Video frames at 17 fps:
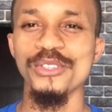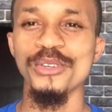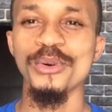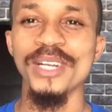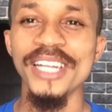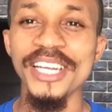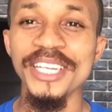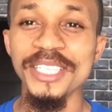
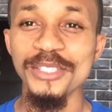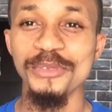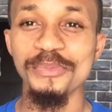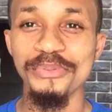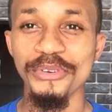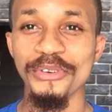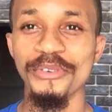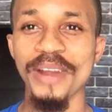So learning to
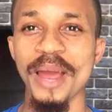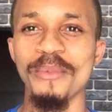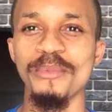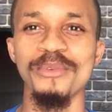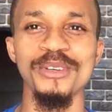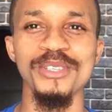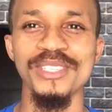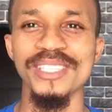
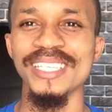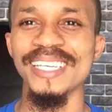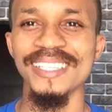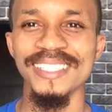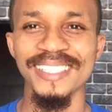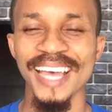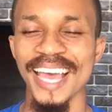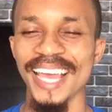program was
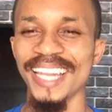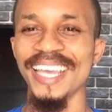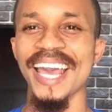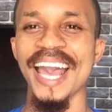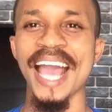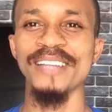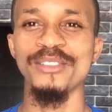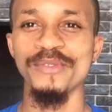
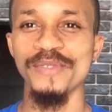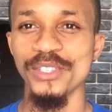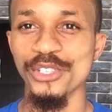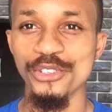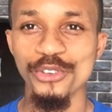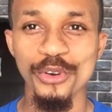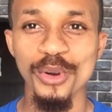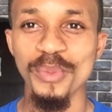entirely out of the
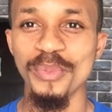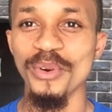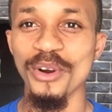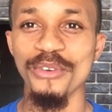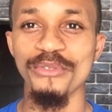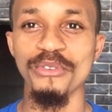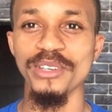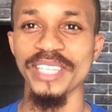scope
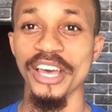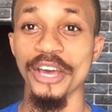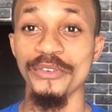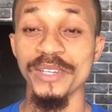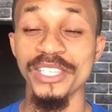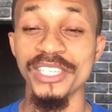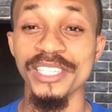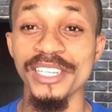of what I
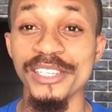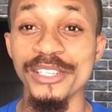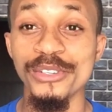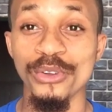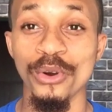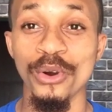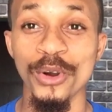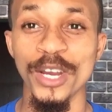originally
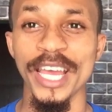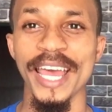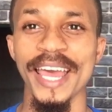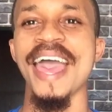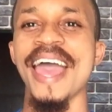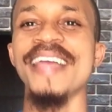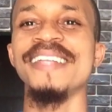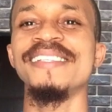know
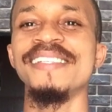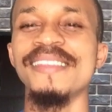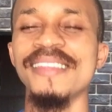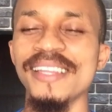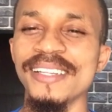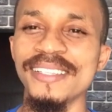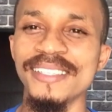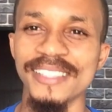and the
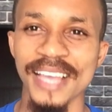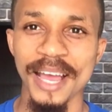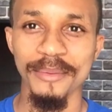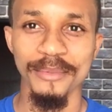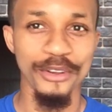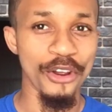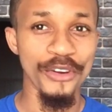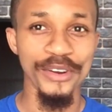things
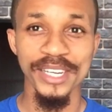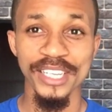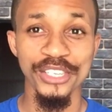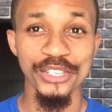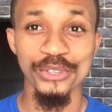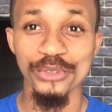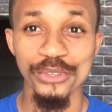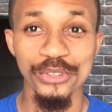I'm
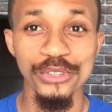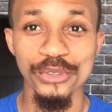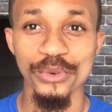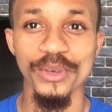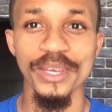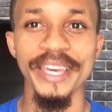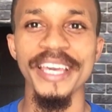currently used to.